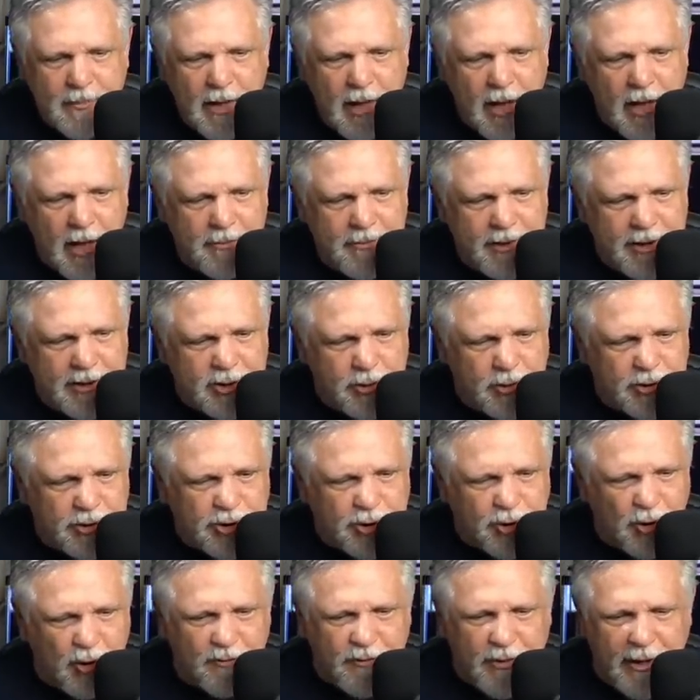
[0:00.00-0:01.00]
I'm going to do a
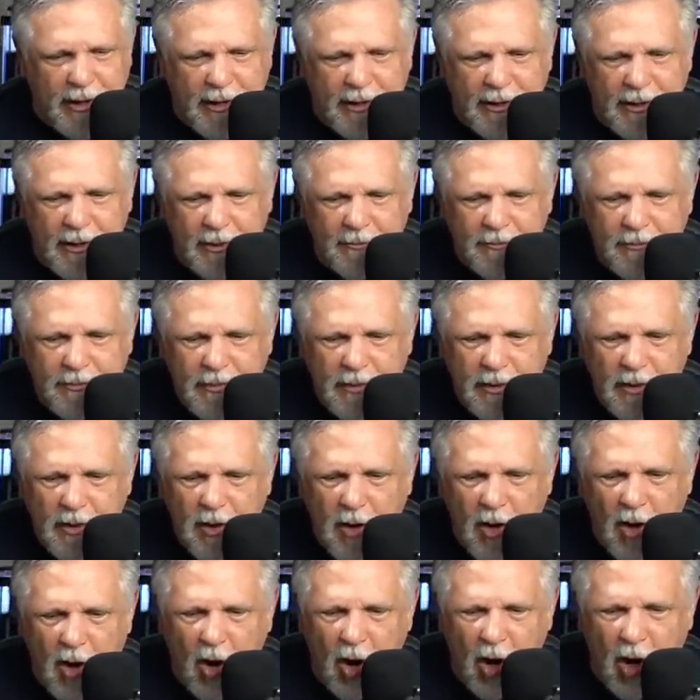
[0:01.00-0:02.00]
survey
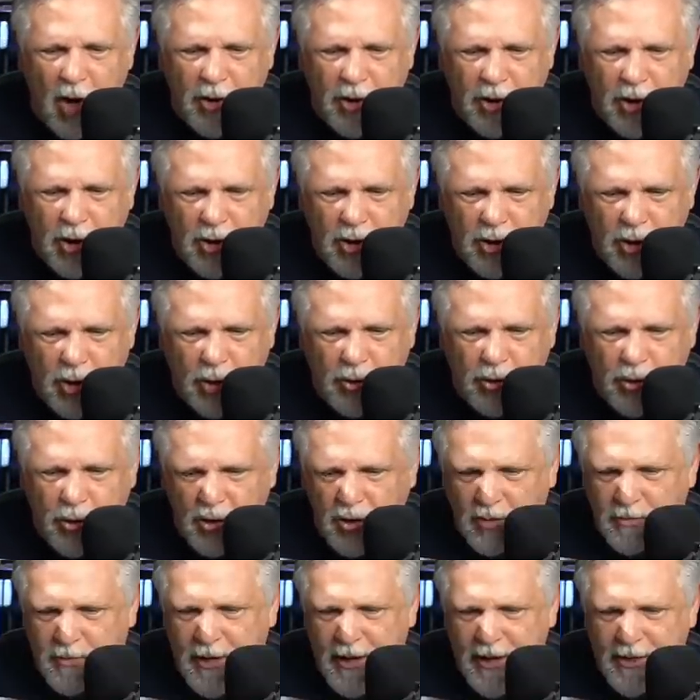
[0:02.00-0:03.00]
on
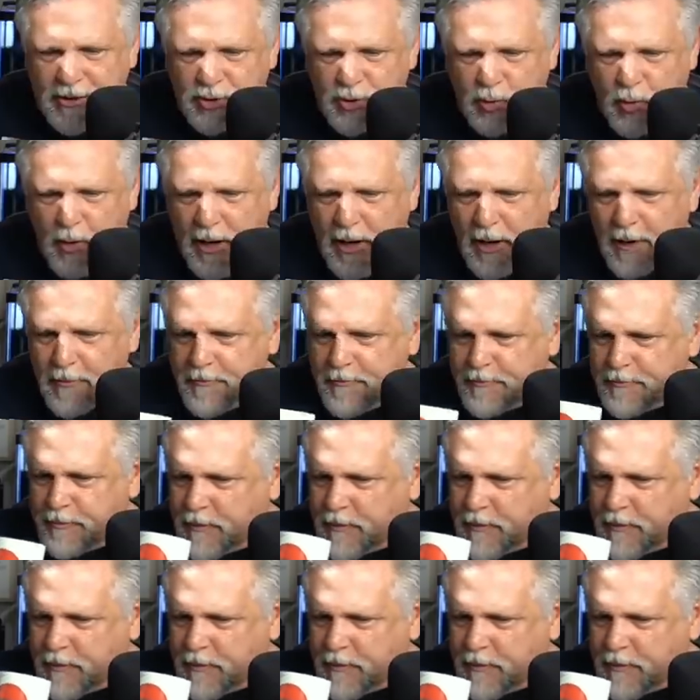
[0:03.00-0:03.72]
YouTube as well.